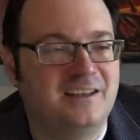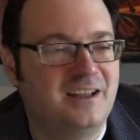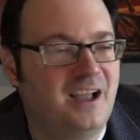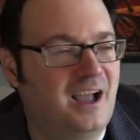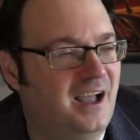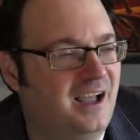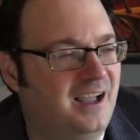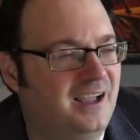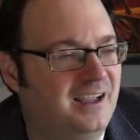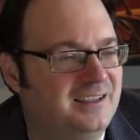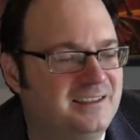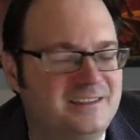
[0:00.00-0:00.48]

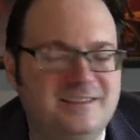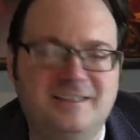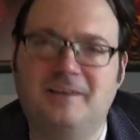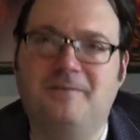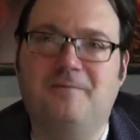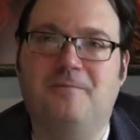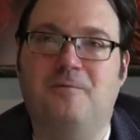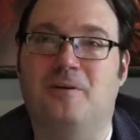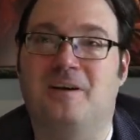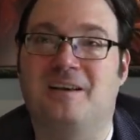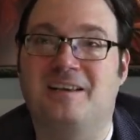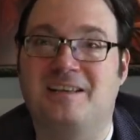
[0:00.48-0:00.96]
uh,
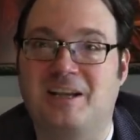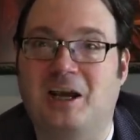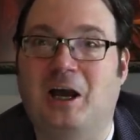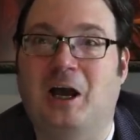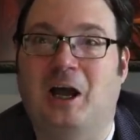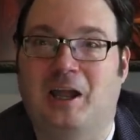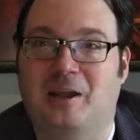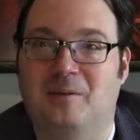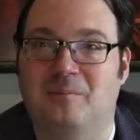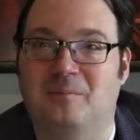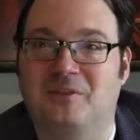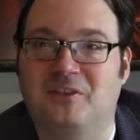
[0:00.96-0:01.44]
different
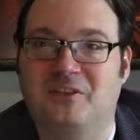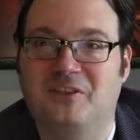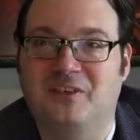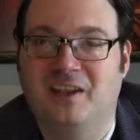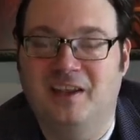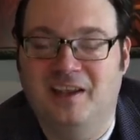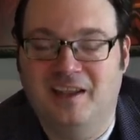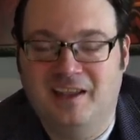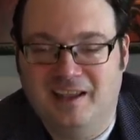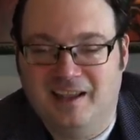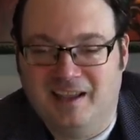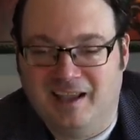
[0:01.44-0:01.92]
times.
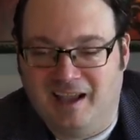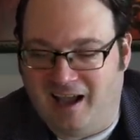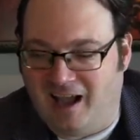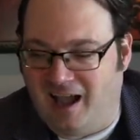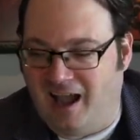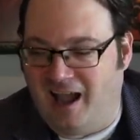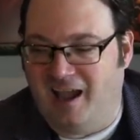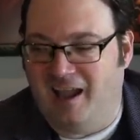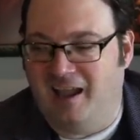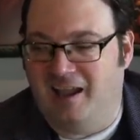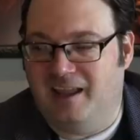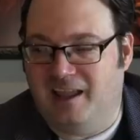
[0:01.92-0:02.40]

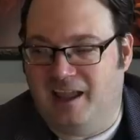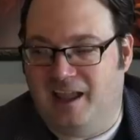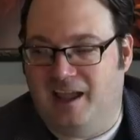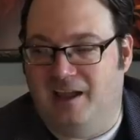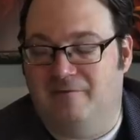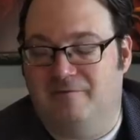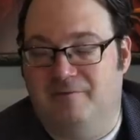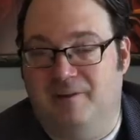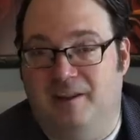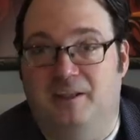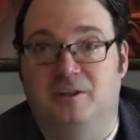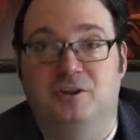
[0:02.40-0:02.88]
I
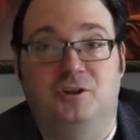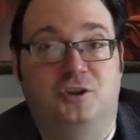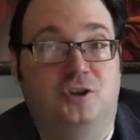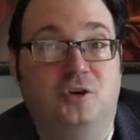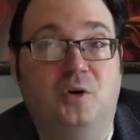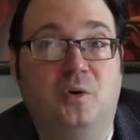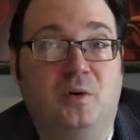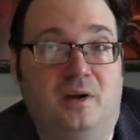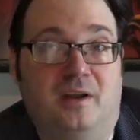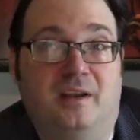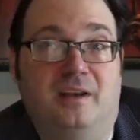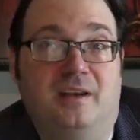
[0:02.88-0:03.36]
have
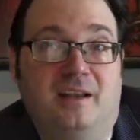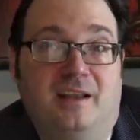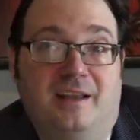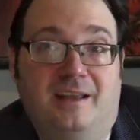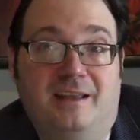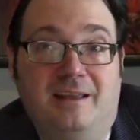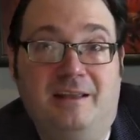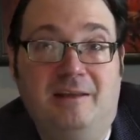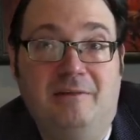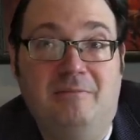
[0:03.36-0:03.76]
enjoyed